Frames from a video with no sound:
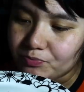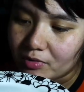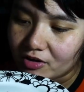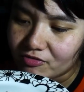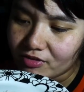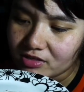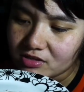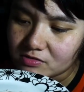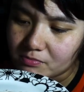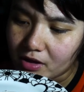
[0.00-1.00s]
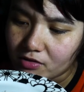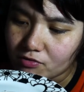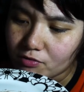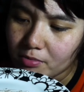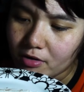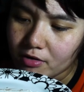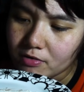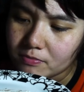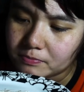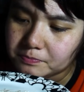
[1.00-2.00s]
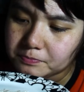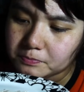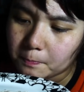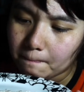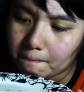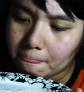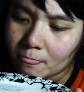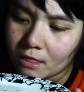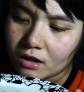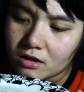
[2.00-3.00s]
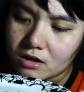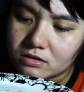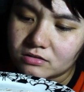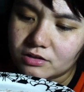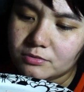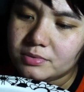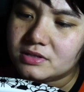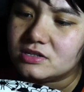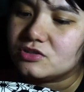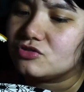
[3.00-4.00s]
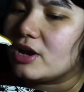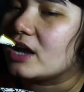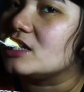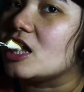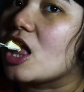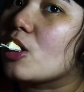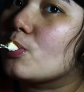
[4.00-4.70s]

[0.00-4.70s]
But I find this mango part a little bit distracting.